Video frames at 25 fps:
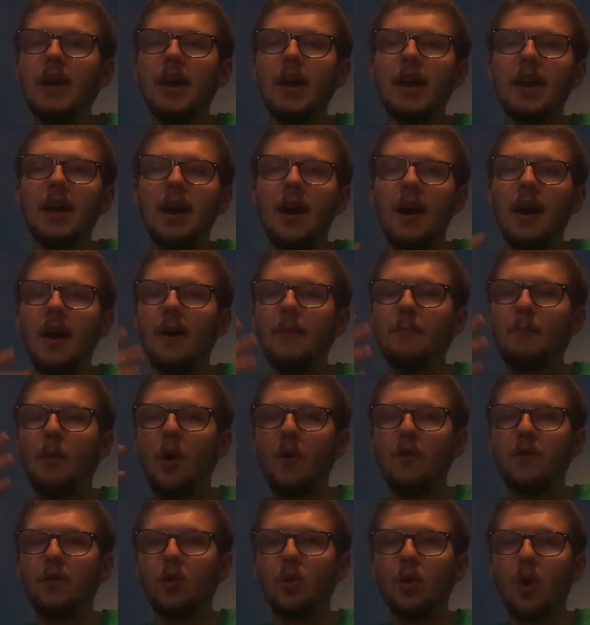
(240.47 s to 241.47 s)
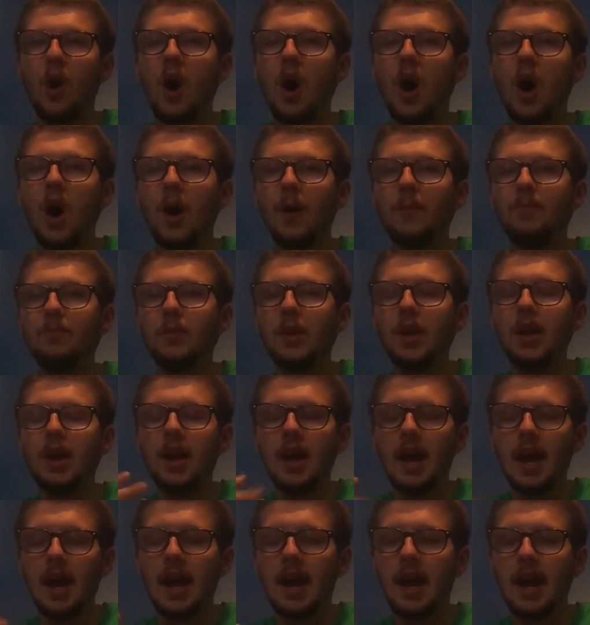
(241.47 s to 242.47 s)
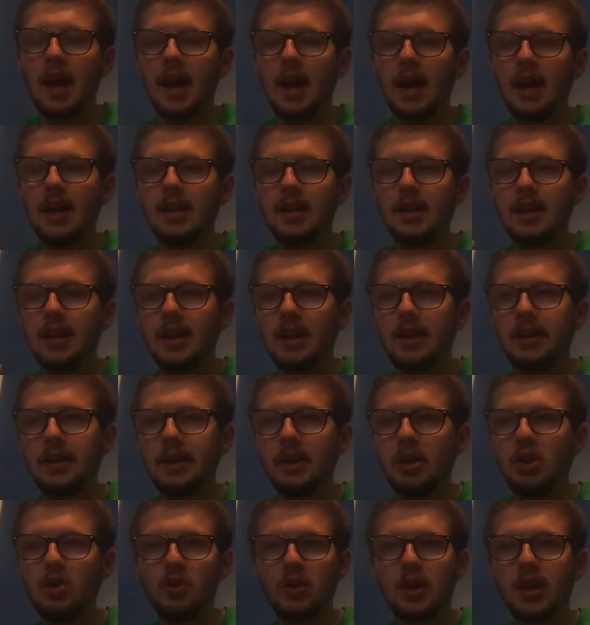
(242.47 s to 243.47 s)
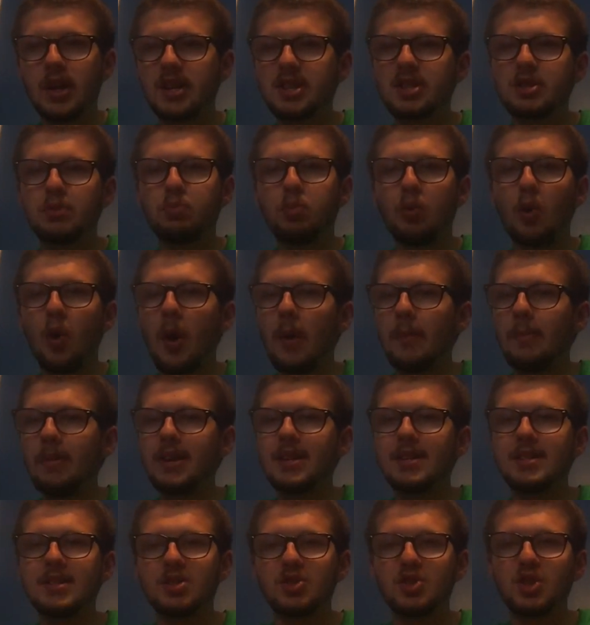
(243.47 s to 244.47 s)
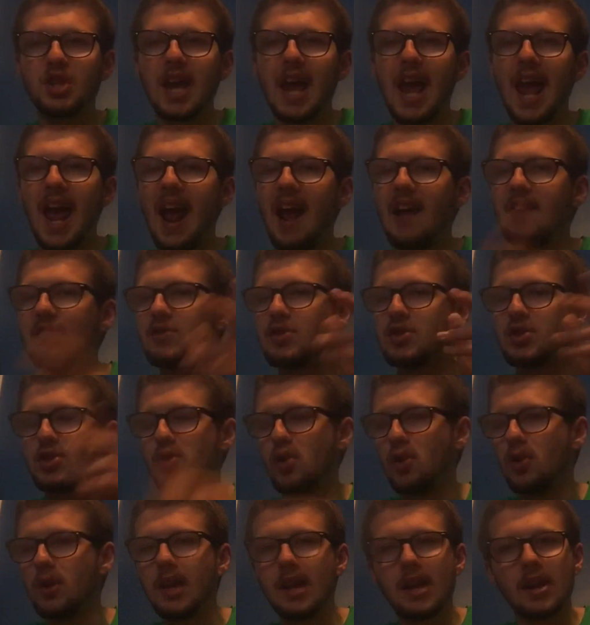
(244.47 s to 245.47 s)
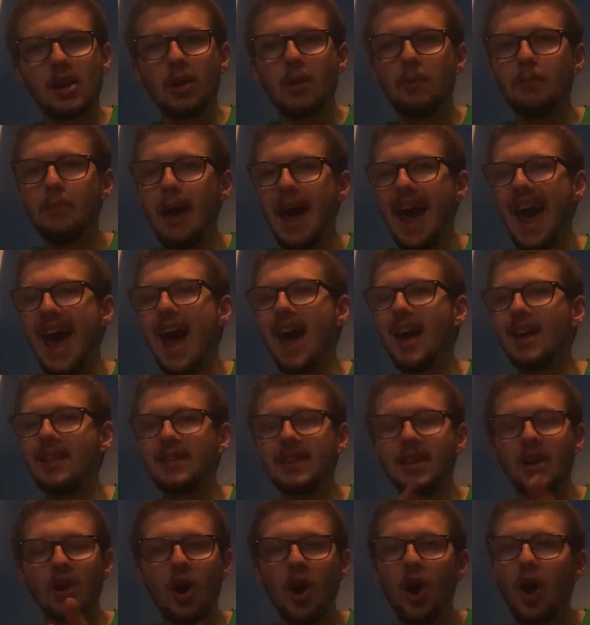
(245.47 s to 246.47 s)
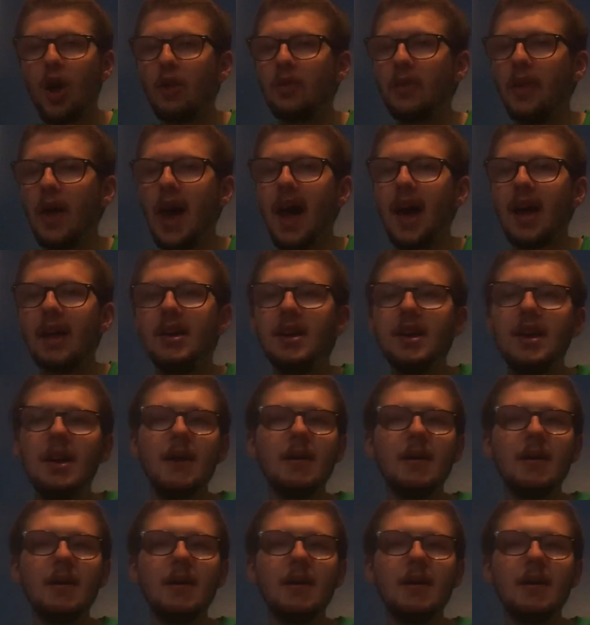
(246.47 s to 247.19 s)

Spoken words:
overall. And you can explore because there's caves, there's no linear path, and all that.